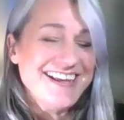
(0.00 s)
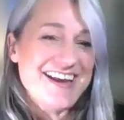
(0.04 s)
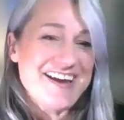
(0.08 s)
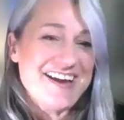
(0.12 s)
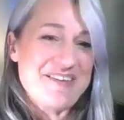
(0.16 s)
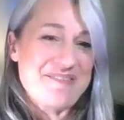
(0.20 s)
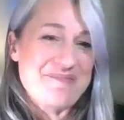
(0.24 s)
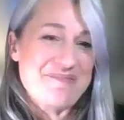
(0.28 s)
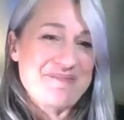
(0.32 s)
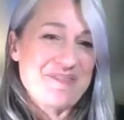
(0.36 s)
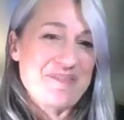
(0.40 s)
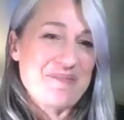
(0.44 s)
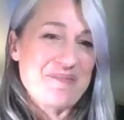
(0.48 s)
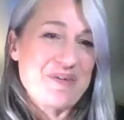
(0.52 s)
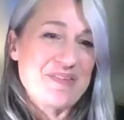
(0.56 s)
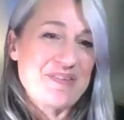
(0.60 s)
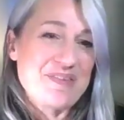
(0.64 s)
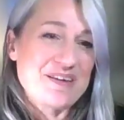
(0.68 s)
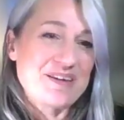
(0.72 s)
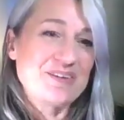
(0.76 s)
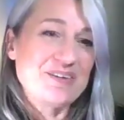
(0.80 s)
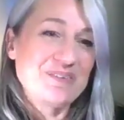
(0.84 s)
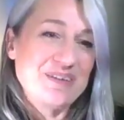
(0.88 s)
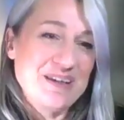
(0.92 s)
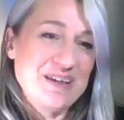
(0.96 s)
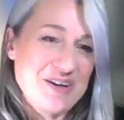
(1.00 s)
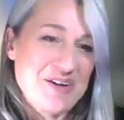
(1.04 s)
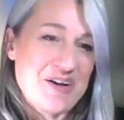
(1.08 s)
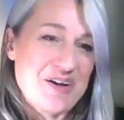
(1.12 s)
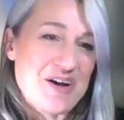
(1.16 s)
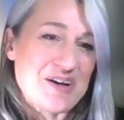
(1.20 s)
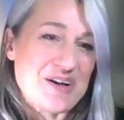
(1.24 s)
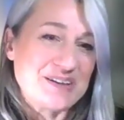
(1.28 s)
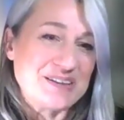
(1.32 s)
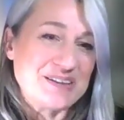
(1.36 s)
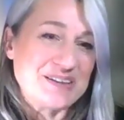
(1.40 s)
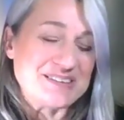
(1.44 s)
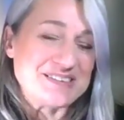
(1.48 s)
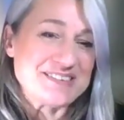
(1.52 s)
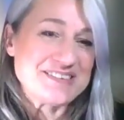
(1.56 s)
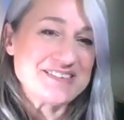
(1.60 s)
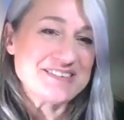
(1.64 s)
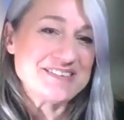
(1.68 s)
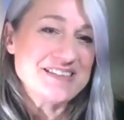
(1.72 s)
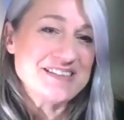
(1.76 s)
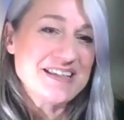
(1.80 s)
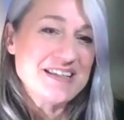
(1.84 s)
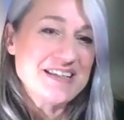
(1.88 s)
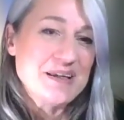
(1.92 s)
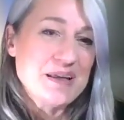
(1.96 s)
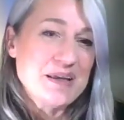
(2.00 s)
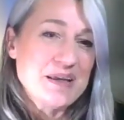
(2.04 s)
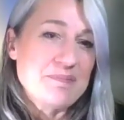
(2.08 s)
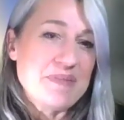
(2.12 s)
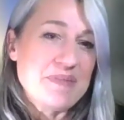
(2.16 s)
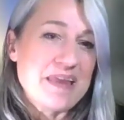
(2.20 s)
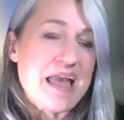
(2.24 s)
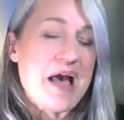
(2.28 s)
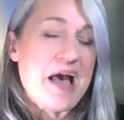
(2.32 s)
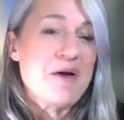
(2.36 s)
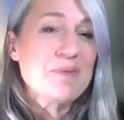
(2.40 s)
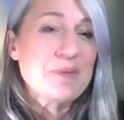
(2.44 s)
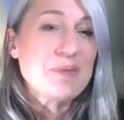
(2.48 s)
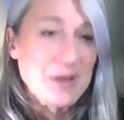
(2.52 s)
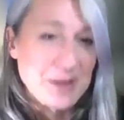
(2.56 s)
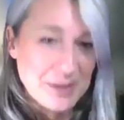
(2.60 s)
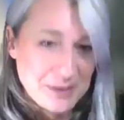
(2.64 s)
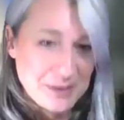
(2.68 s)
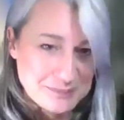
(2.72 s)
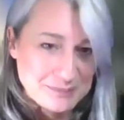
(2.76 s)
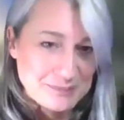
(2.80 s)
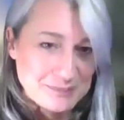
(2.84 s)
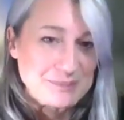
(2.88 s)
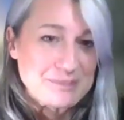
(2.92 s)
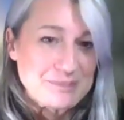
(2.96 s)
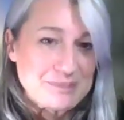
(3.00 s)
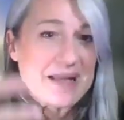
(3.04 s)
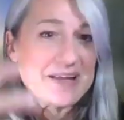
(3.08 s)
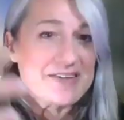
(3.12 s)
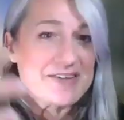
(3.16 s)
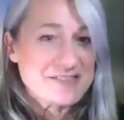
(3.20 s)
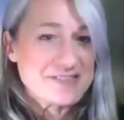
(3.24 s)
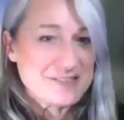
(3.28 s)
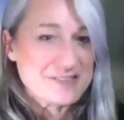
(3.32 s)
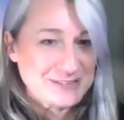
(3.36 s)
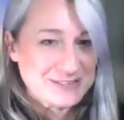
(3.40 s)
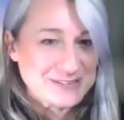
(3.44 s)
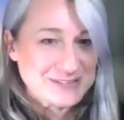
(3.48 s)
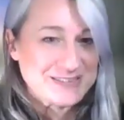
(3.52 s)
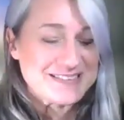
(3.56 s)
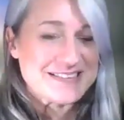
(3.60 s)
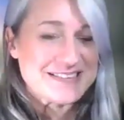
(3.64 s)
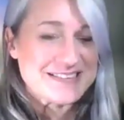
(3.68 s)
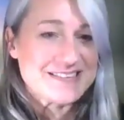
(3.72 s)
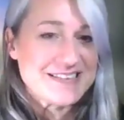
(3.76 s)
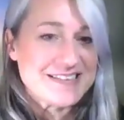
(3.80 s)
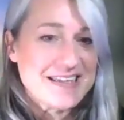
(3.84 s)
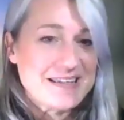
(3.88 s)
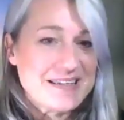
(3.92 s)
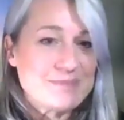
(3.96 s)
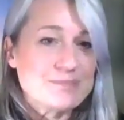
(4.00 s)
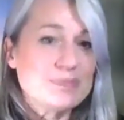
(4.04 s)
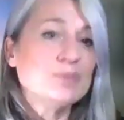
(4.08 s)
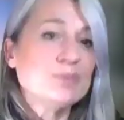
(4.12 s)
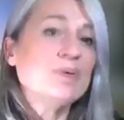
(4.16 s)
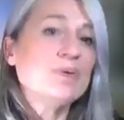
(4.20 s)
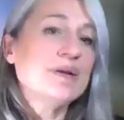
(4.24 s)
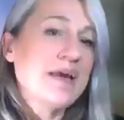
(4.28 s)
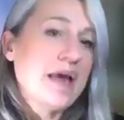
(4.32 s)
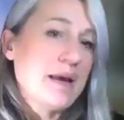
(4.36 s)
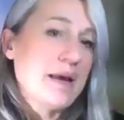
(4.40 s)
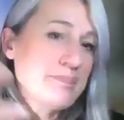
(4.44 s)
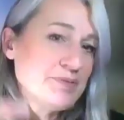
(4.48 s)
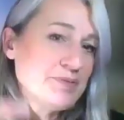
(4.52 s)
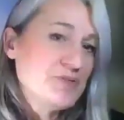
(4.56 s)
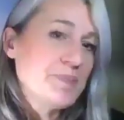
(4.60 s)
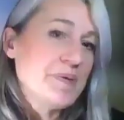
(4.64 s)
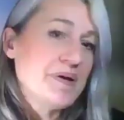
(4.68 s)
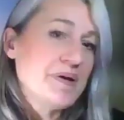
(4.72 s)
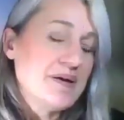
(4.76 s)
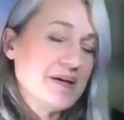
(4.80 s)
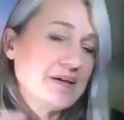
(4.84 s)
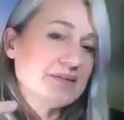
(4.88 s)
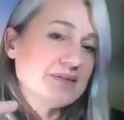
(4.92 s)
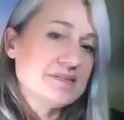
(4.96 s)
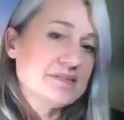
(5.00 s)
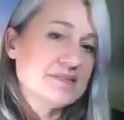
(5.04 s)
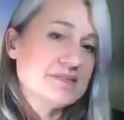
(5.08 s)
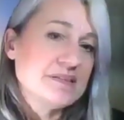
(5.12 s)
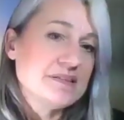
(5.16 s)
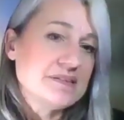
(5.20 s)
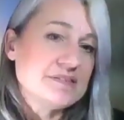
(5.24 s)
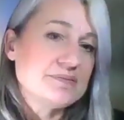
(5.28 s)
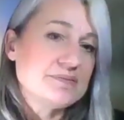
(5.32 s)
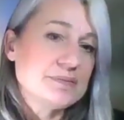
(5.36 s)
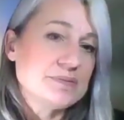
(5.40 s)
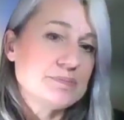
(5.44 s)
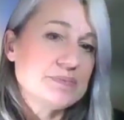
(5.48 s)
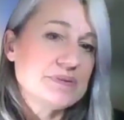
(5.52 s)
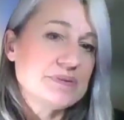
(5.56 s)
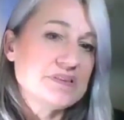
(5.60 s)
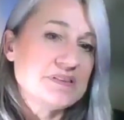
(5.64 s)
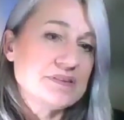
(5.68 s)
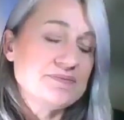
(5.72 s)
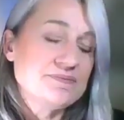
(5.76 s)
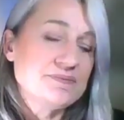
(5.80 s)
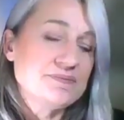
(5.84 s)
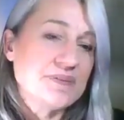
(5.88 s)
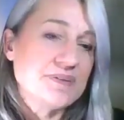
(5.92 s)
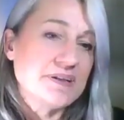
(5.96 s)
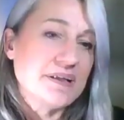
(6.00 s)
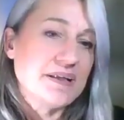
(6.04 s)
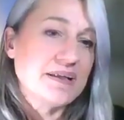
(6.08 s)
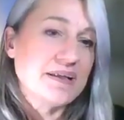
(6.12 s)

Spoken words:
With a Green Caucus, the outcome may still look the same, but what happens behind the scenes would be different.